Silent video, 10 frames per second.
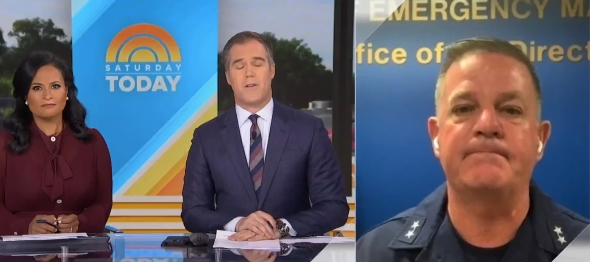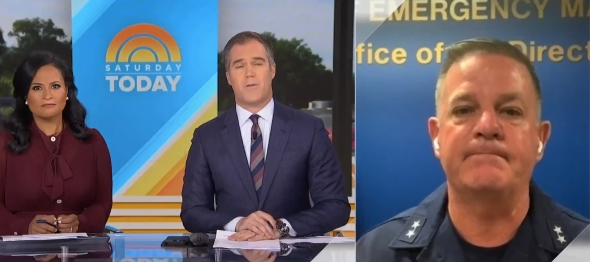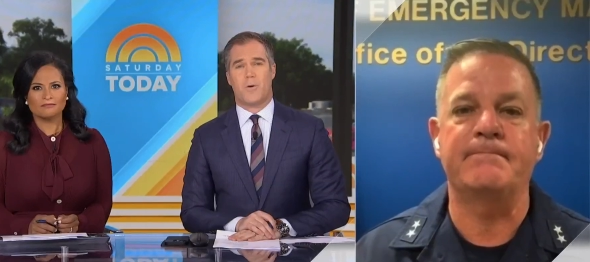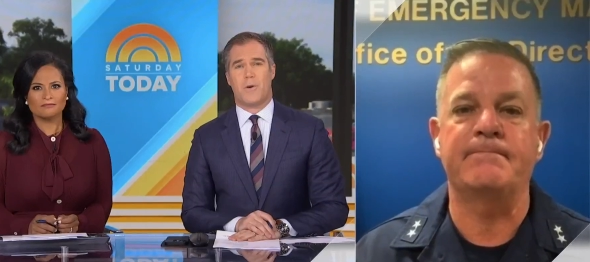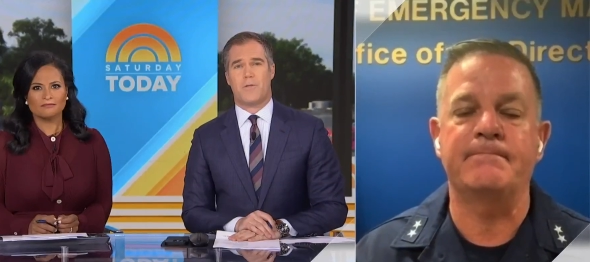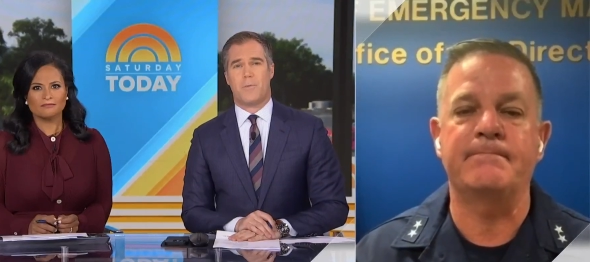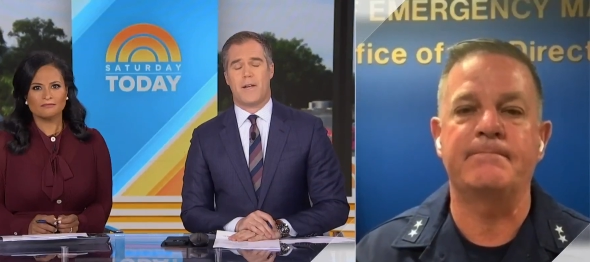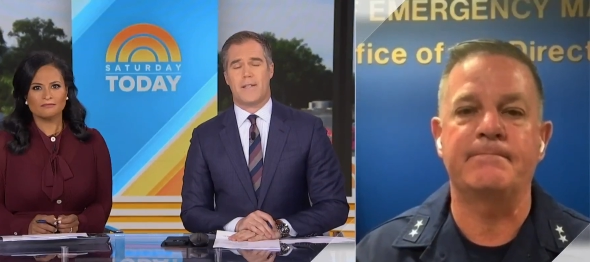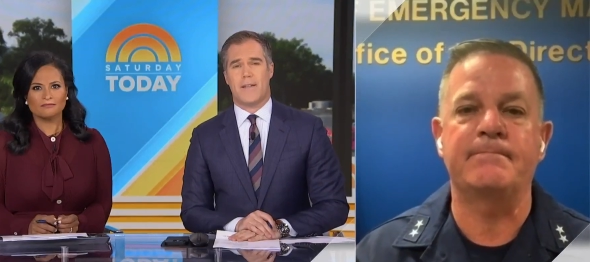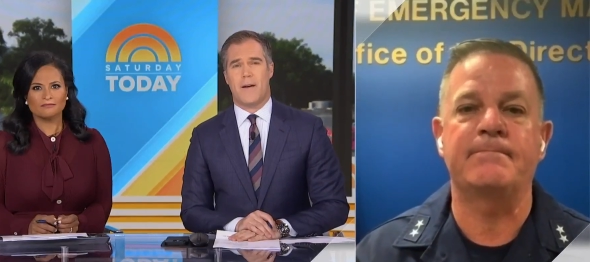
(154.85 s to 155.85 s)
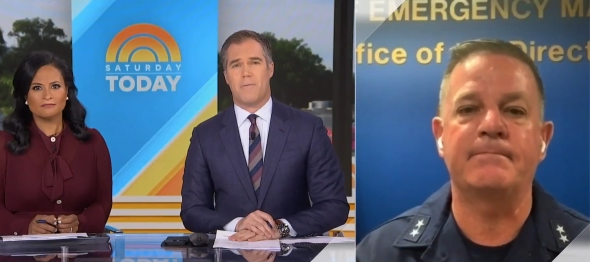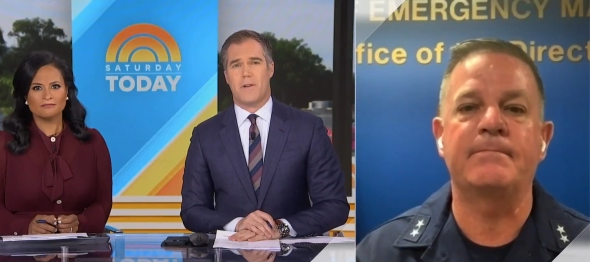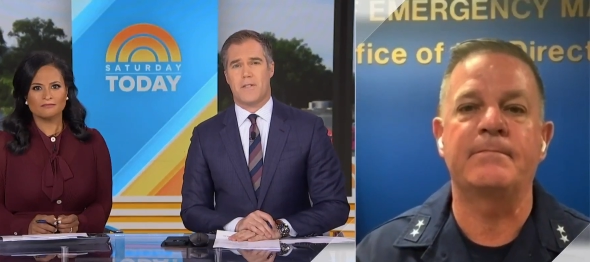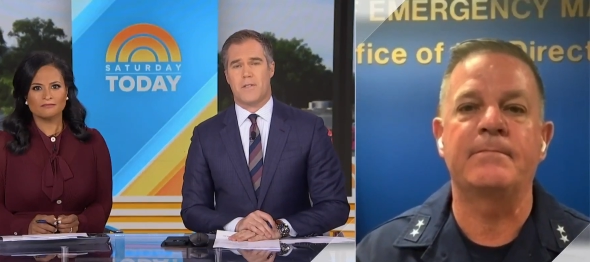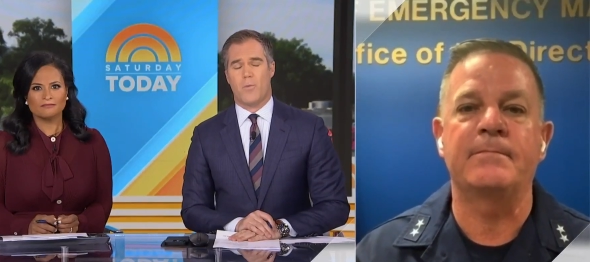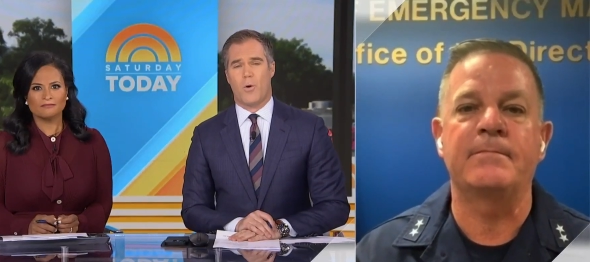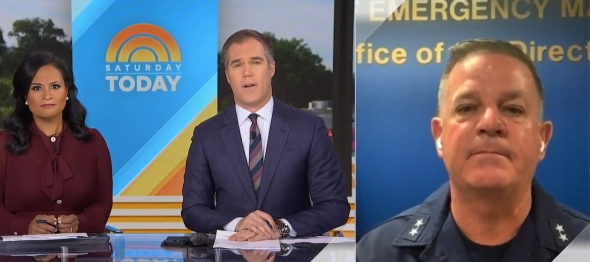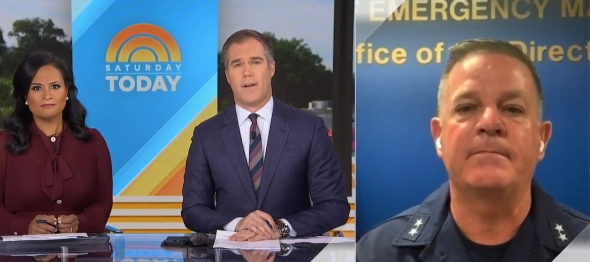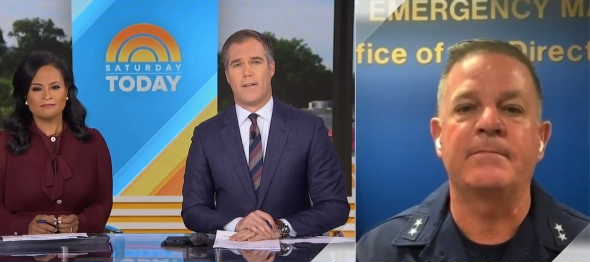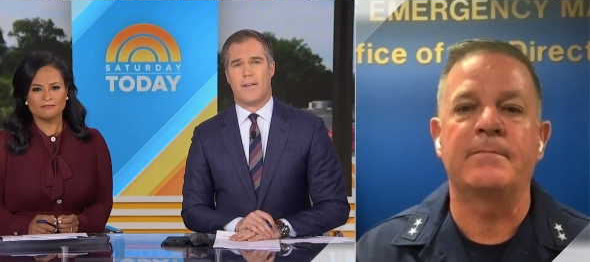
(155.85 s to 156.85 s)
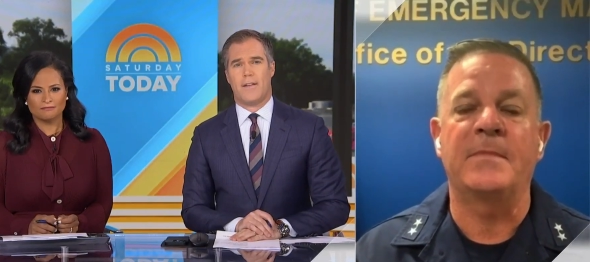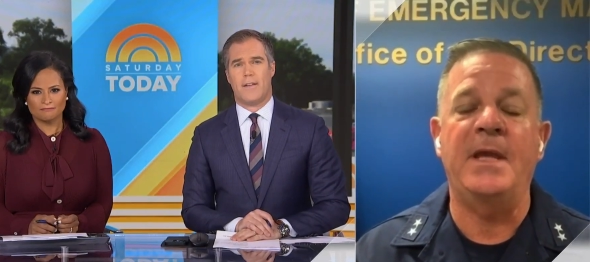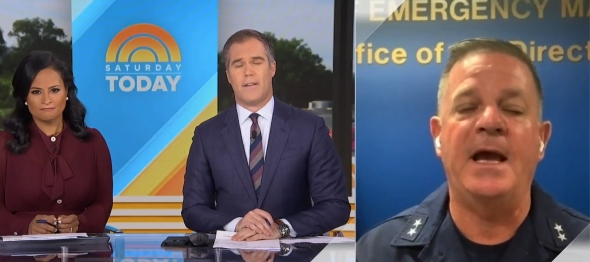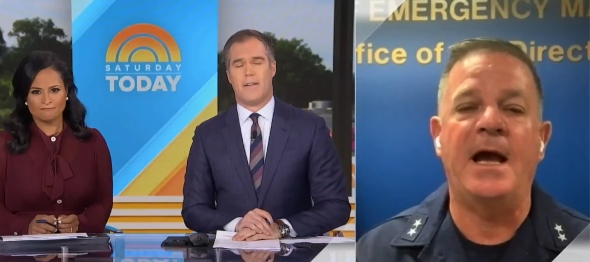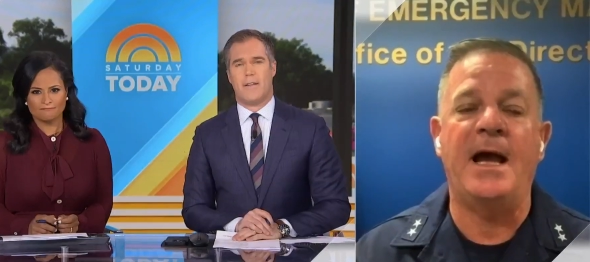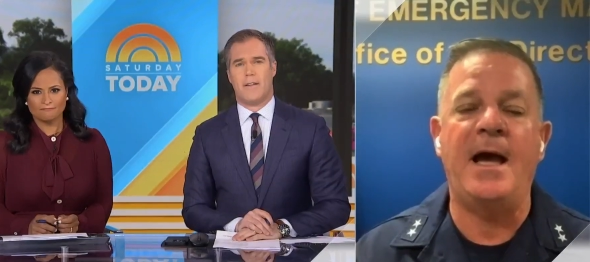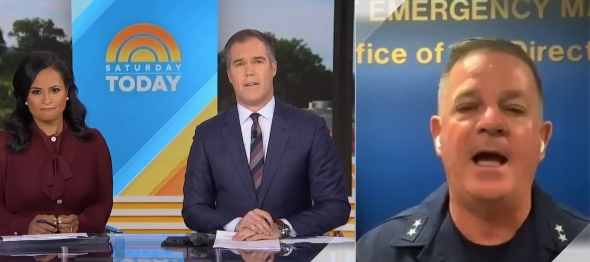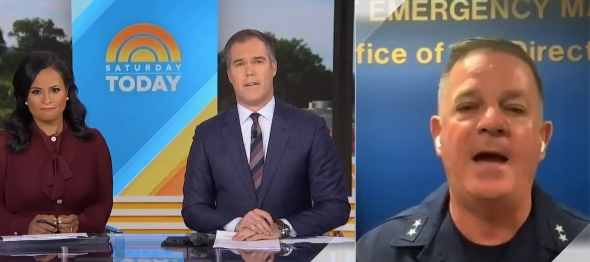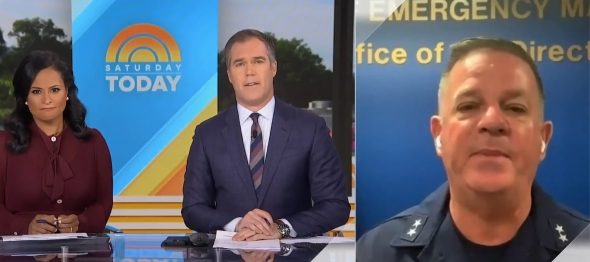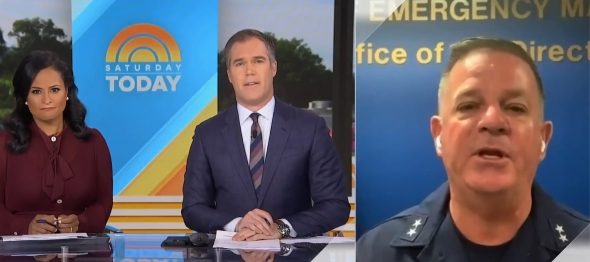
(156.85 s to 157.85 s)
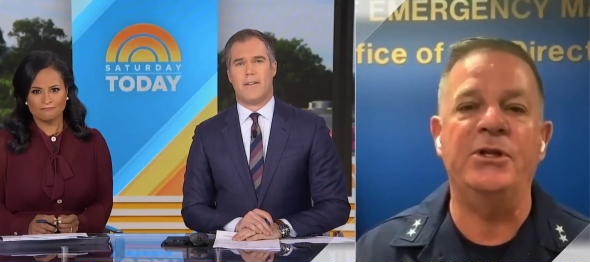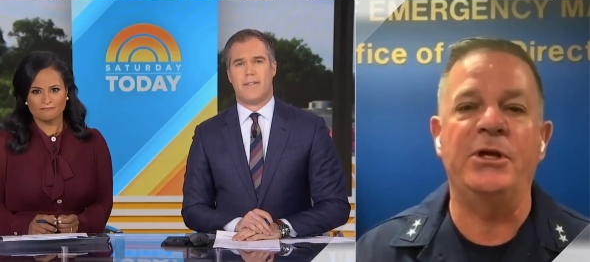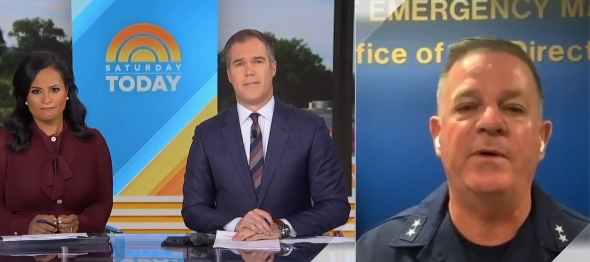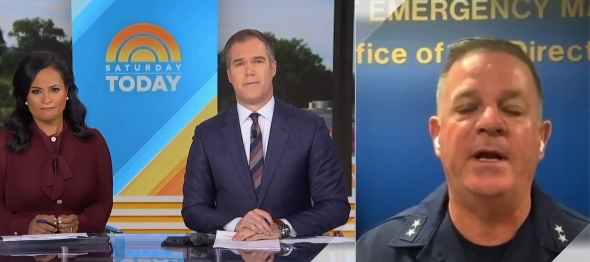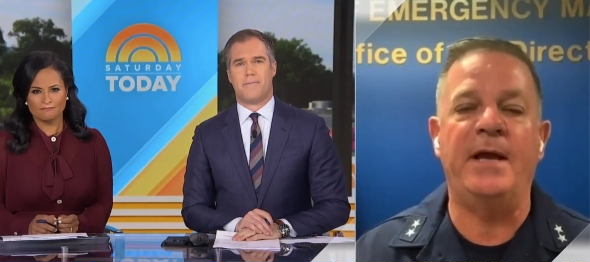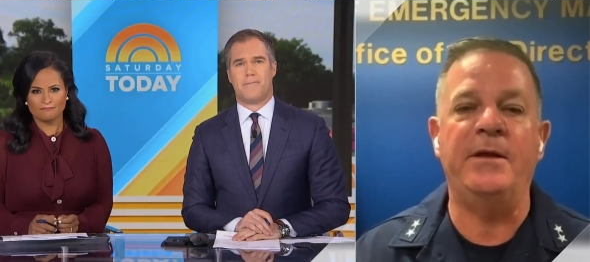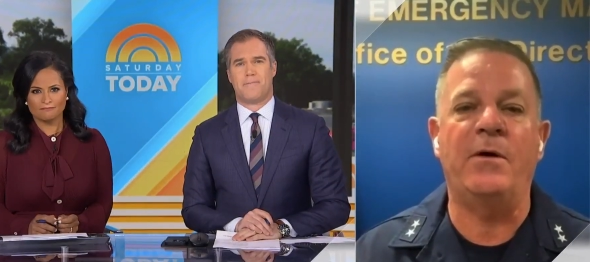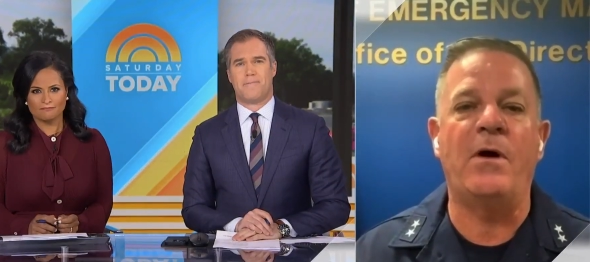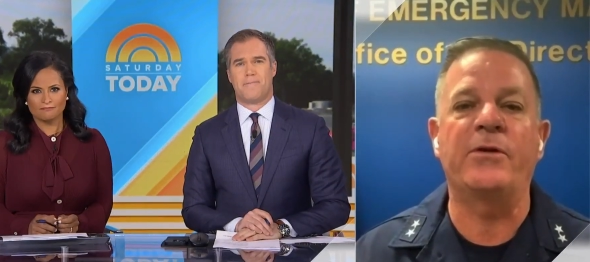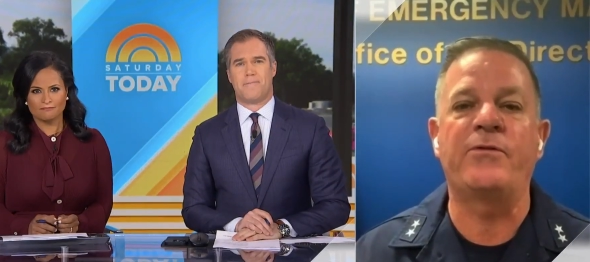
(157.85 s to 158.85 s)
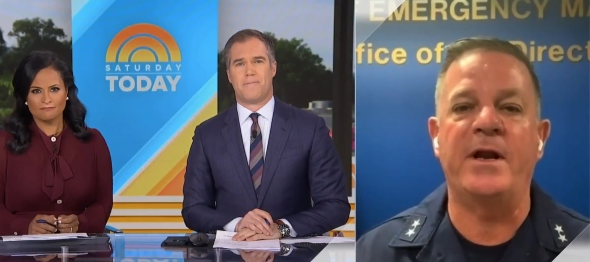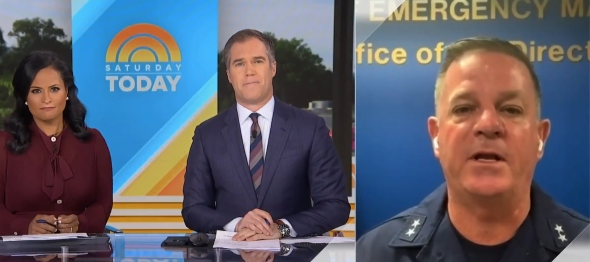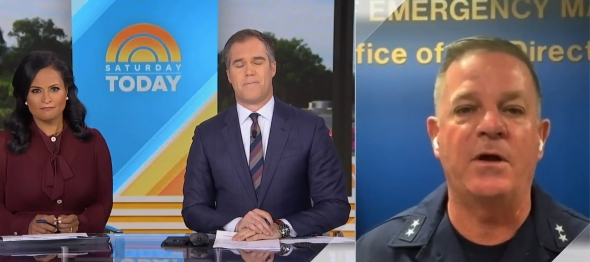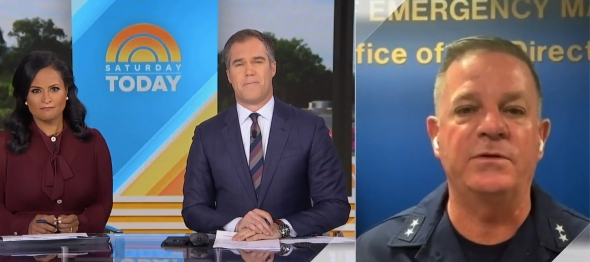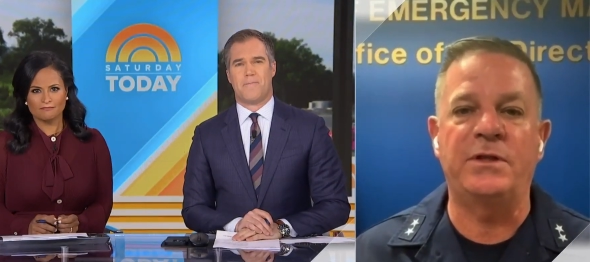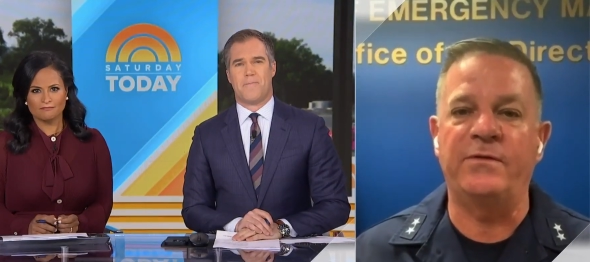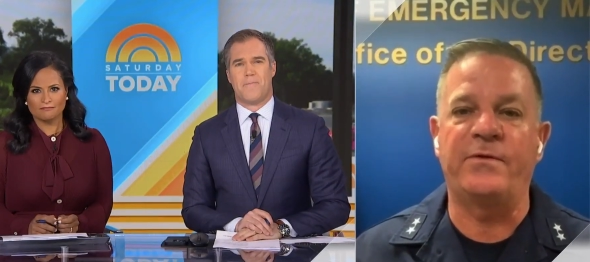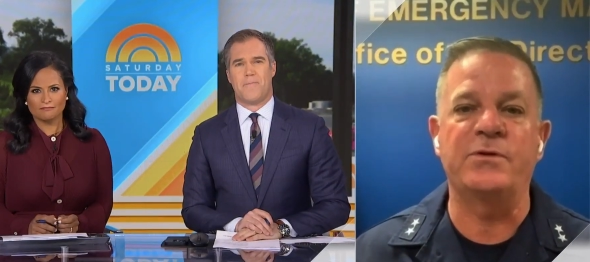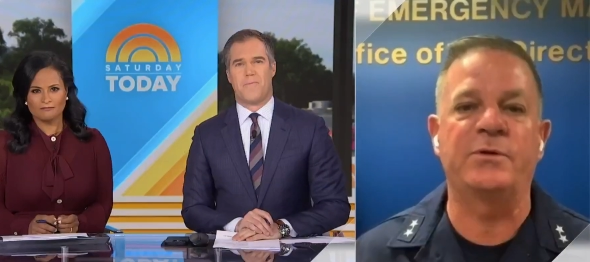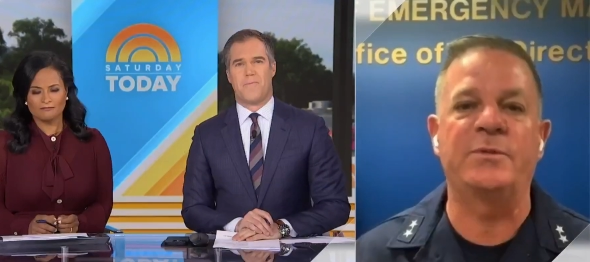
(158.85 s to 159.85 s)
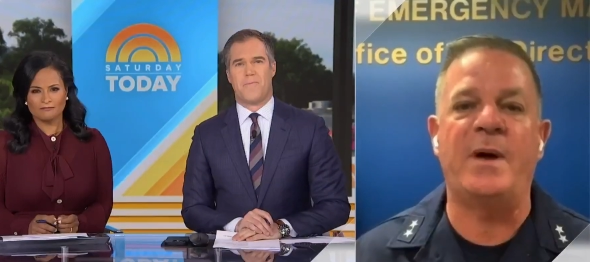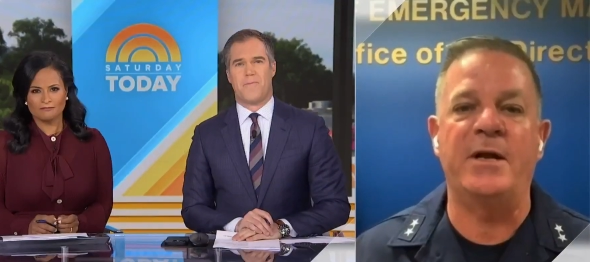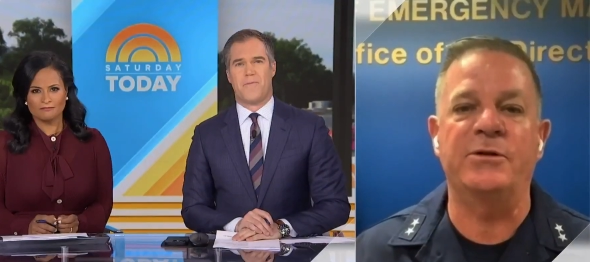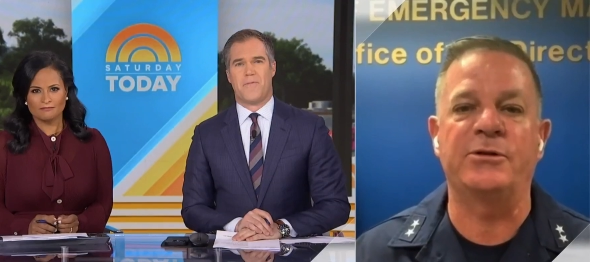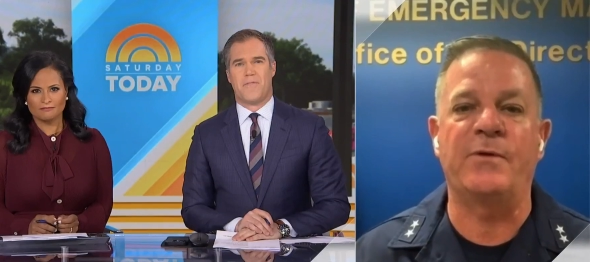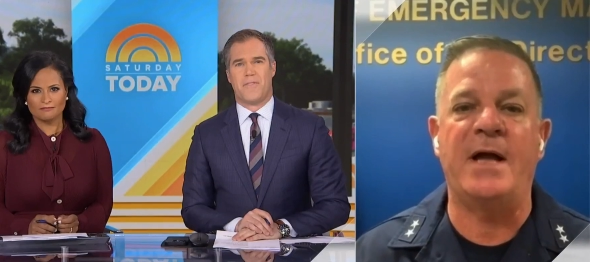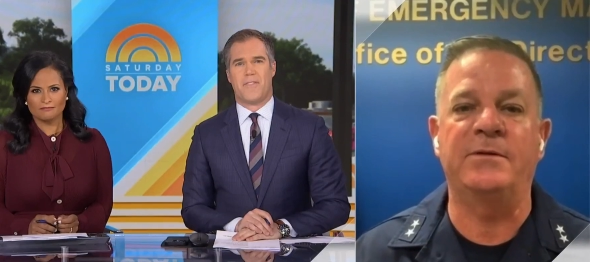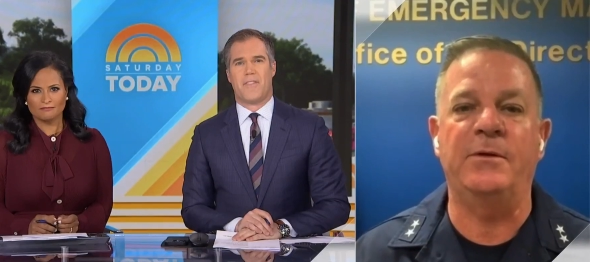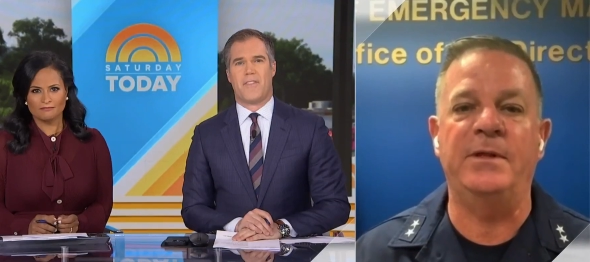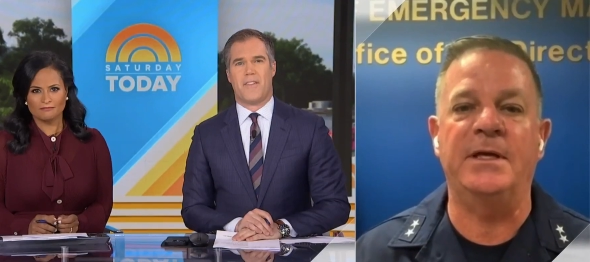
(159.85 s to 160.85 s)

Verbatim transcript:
Speaker 1: so much for making time for us this morning.
Speaker 2: Yeah, ha happy to do it. Uh, you know, all the credit goes to the first responders who are out doing